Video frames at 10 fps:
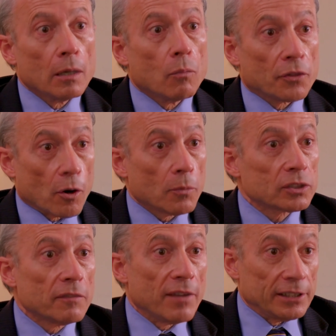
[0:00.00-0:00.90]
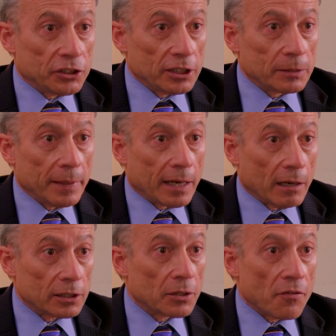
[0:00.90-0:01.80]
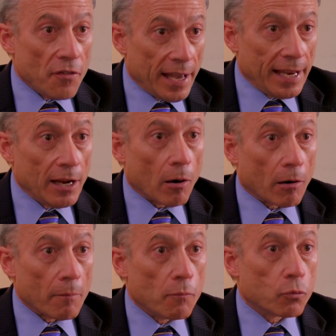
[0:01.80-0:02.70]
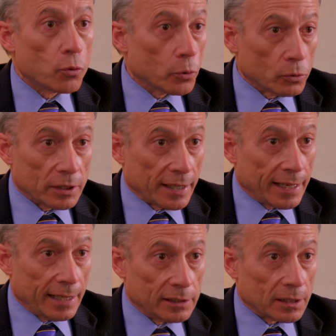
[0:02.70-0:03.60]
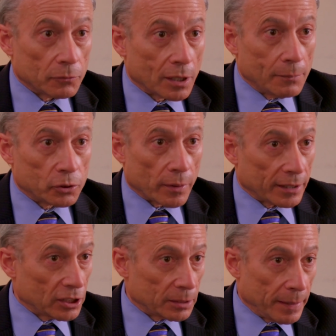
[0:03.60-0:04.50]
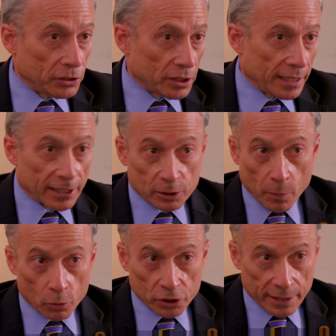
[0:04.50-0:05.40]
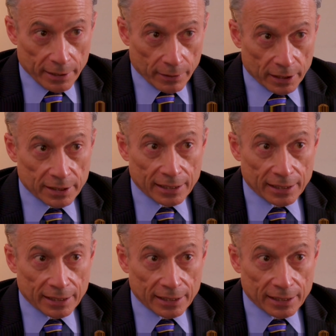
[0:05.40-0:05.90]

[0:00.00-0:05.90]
with almost a vengeance, because they are brutal to the kids sometimes during suspension and expulsion hearings.